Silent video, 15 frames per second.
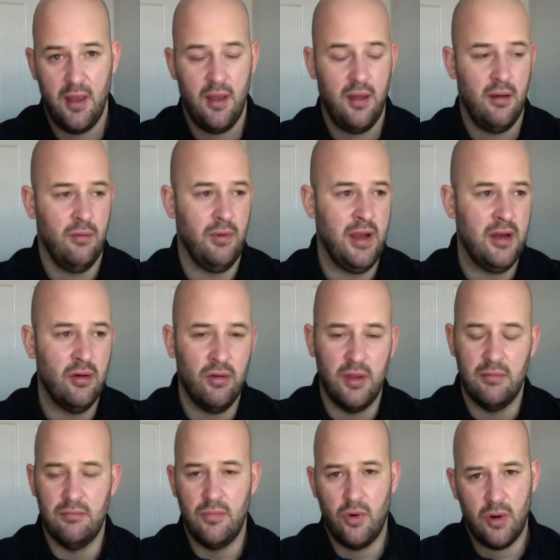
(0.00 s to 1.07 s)
We know
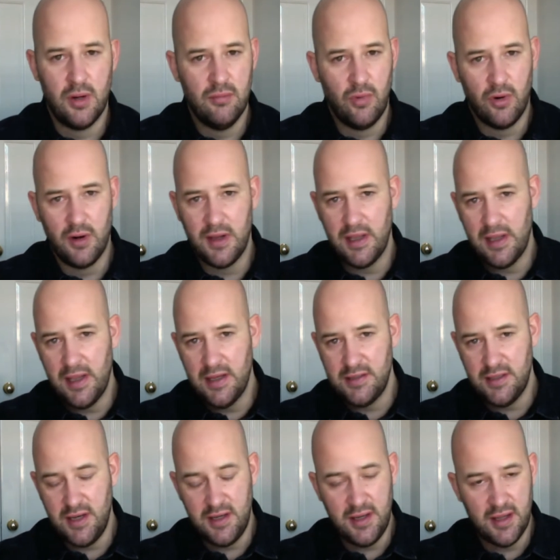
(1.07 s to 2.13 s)
that more and more
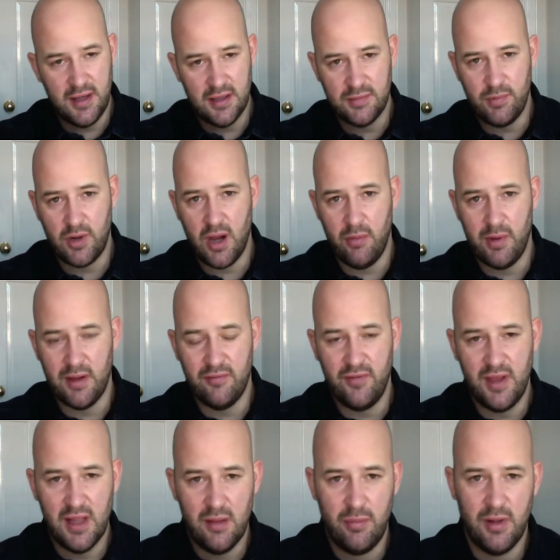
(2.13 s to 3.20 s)
ECG data is becoming
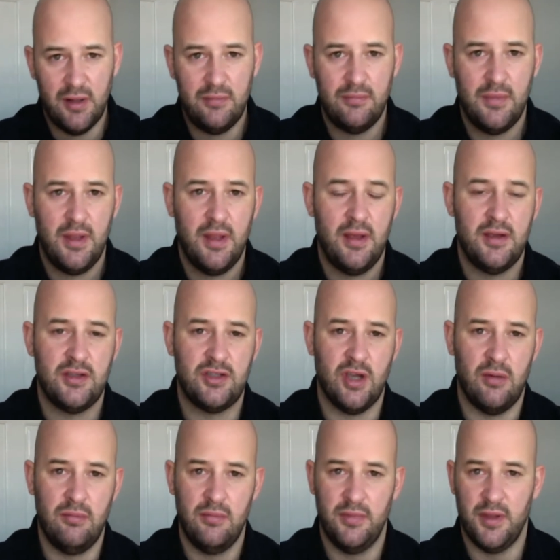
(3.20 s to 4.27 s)
available,
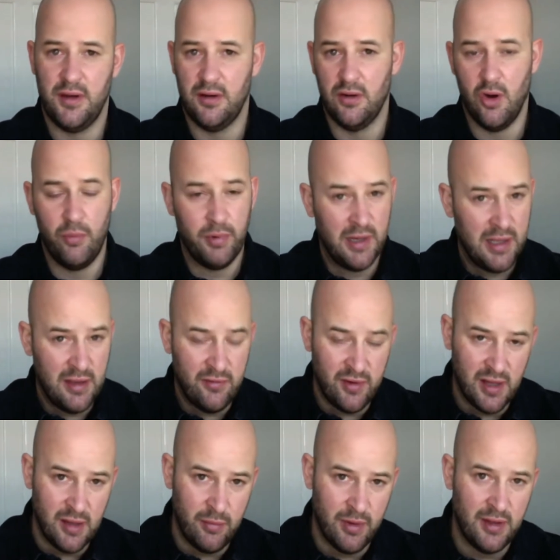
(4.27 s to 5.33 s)
some that are openly
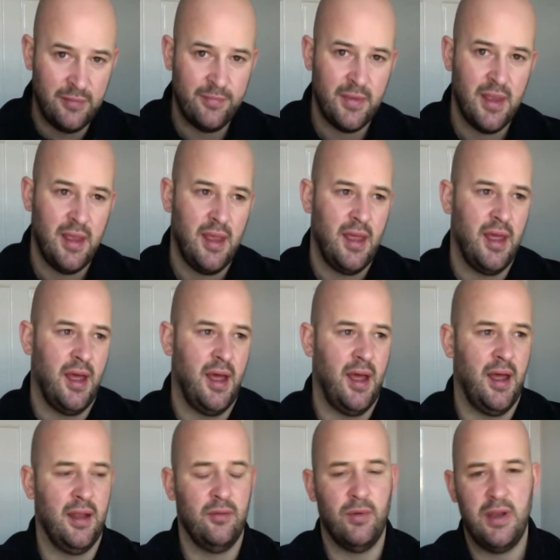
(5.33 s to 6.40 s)
available,
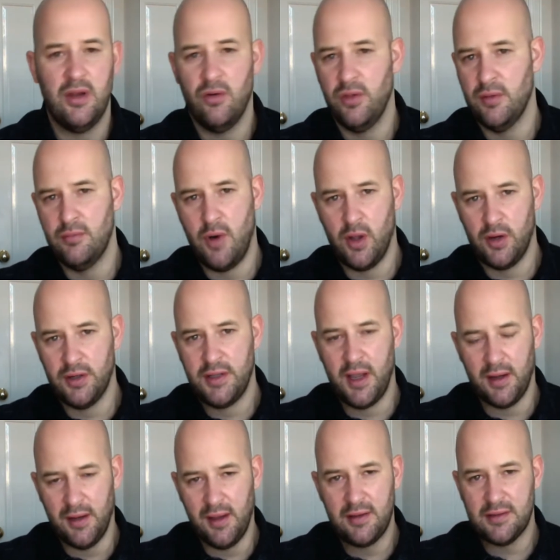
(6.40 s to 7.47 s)
and we know that modern
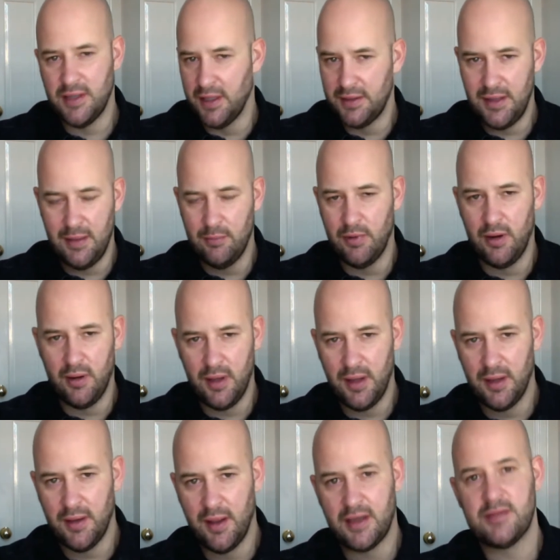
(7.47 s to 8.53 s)
techniques like deep
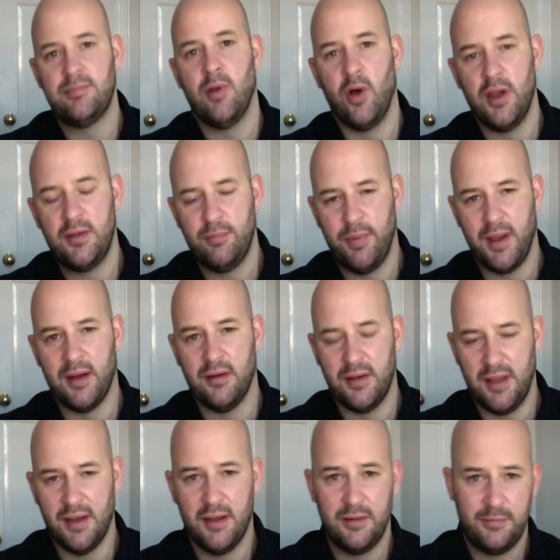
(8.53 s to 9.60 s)
learning exploit bigger
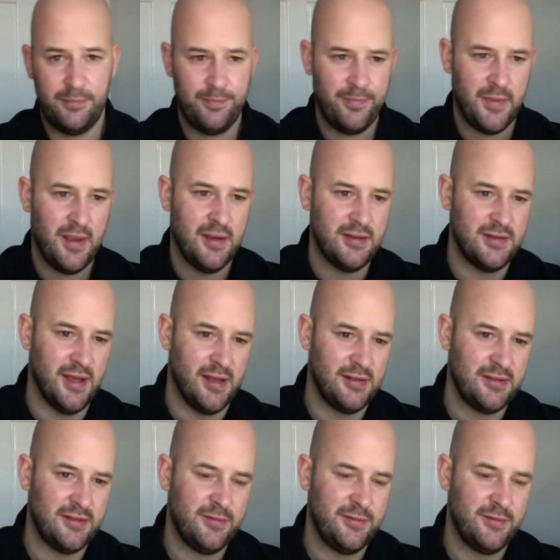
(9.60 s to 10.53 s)
data sets.